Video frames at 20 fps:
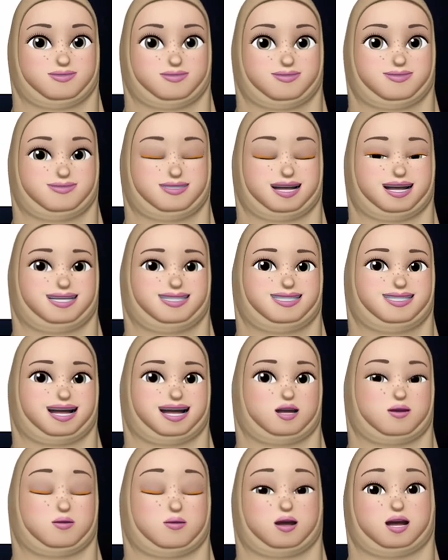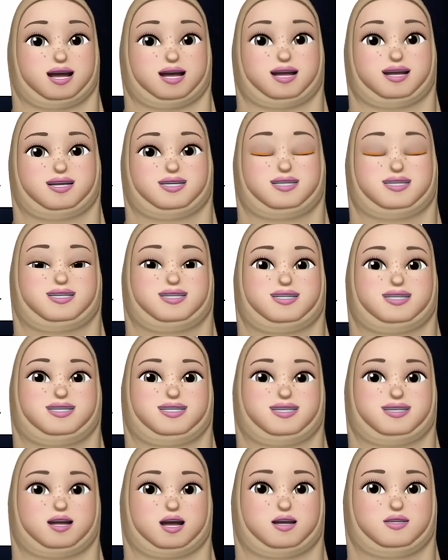graph, and secondly,
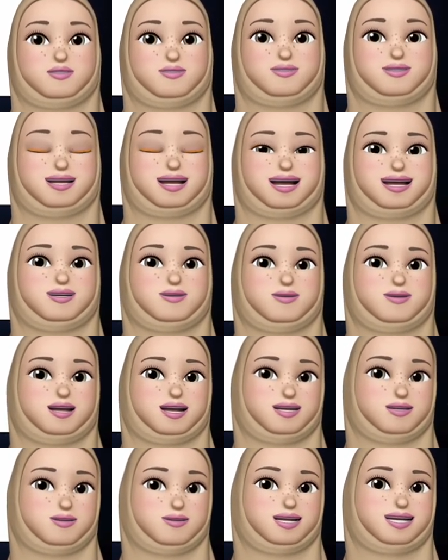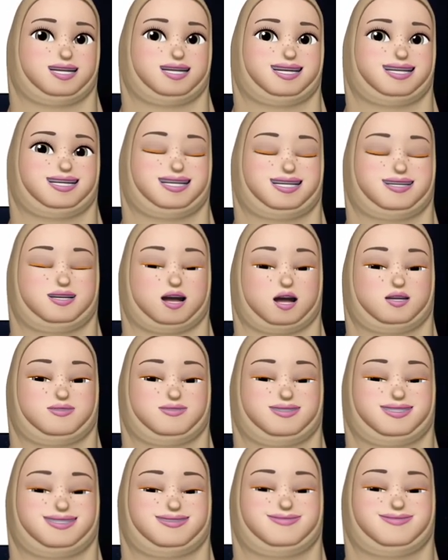weighted graph and unweighted
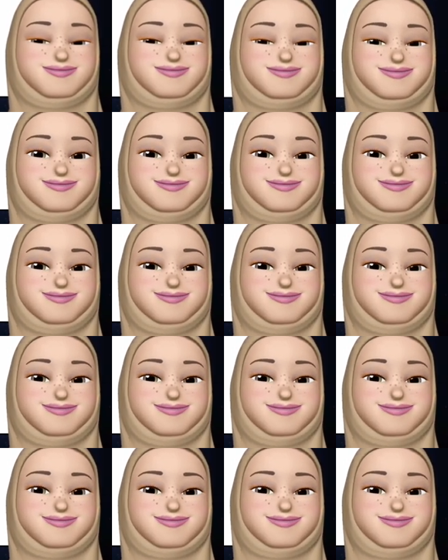graph.